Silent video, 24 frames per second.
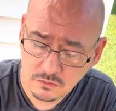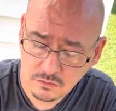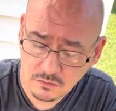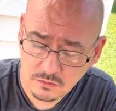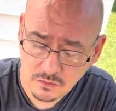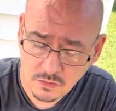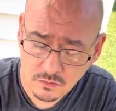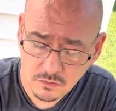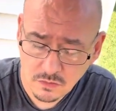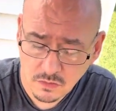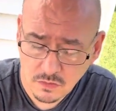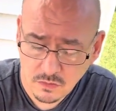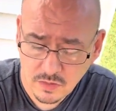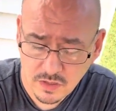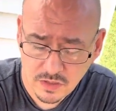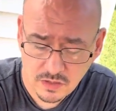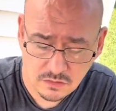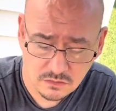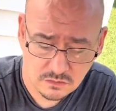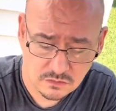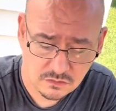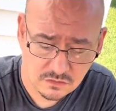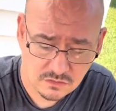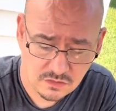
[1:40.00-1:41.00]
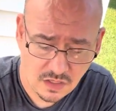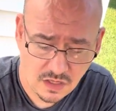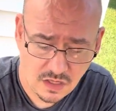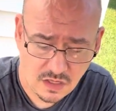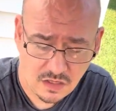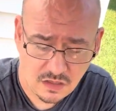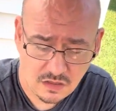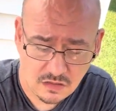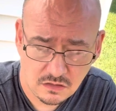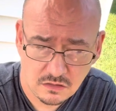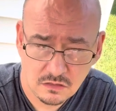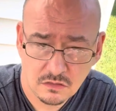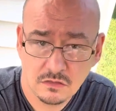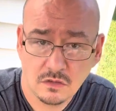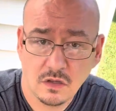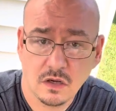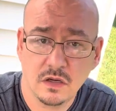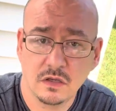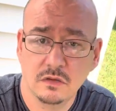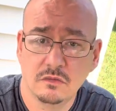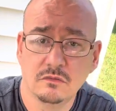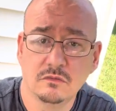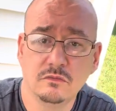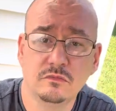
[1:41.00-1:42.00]
Don't go away, stay. All
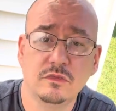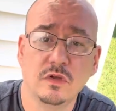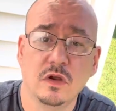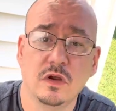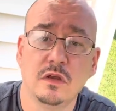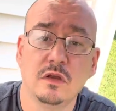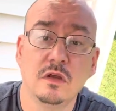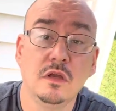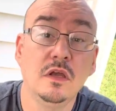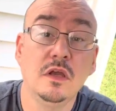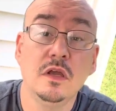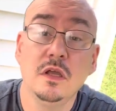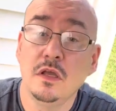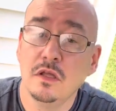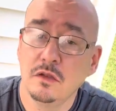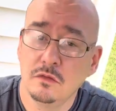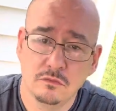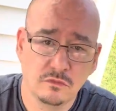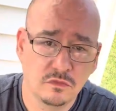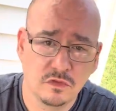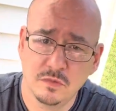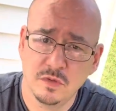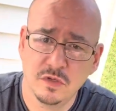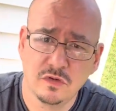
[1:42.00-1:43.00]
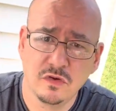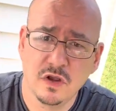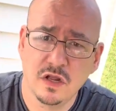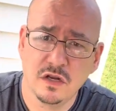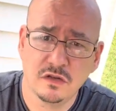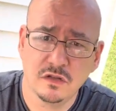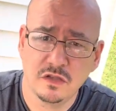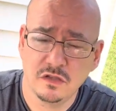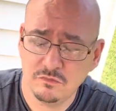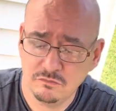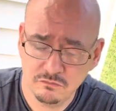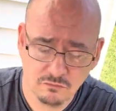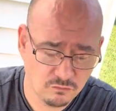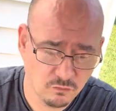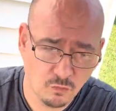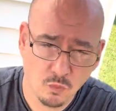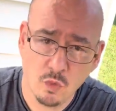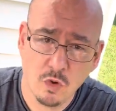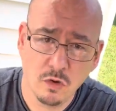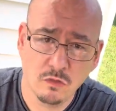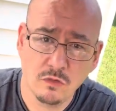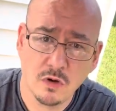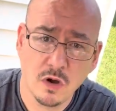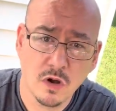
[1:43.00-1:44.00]
right, sorry. Someone tried to
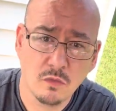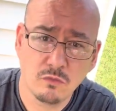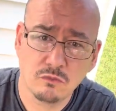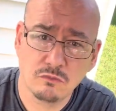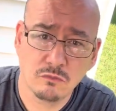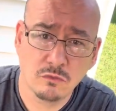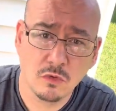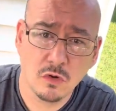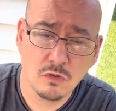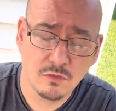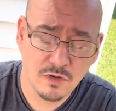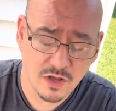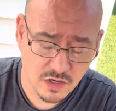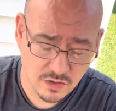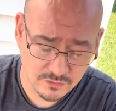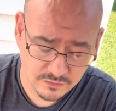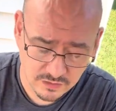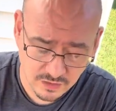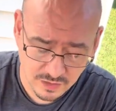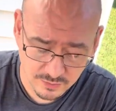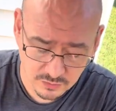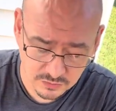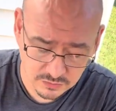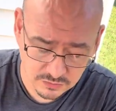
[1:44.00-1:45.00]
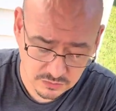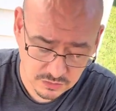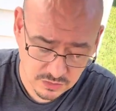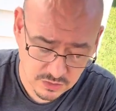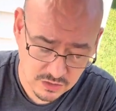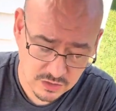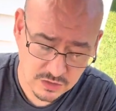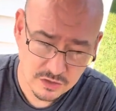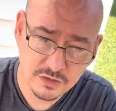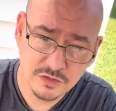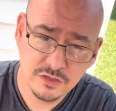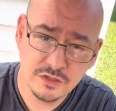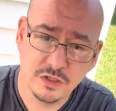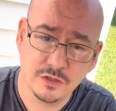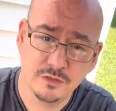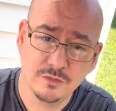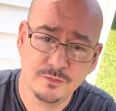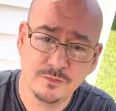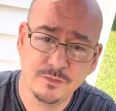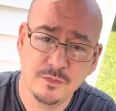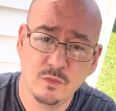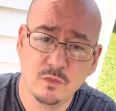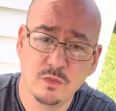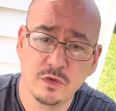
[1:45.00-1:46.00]
roll right off the table. So
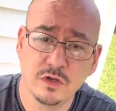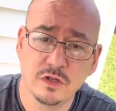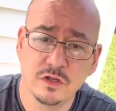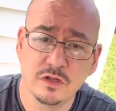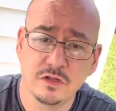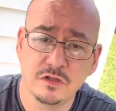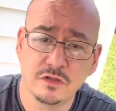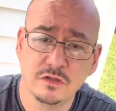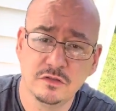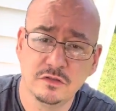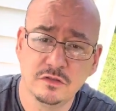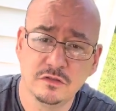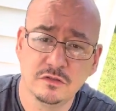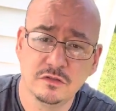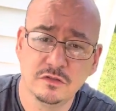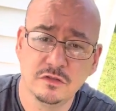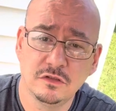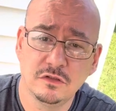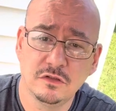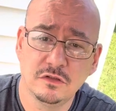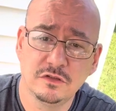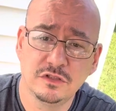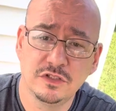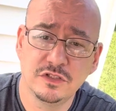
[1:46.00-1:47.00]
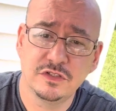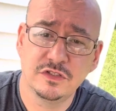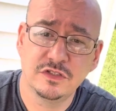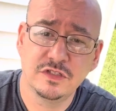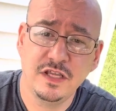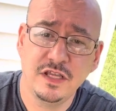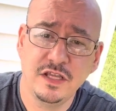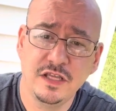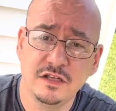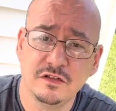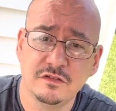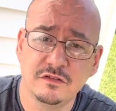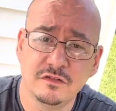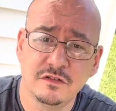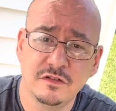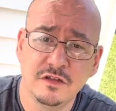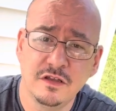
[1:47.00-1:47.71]
we're gonna just take it and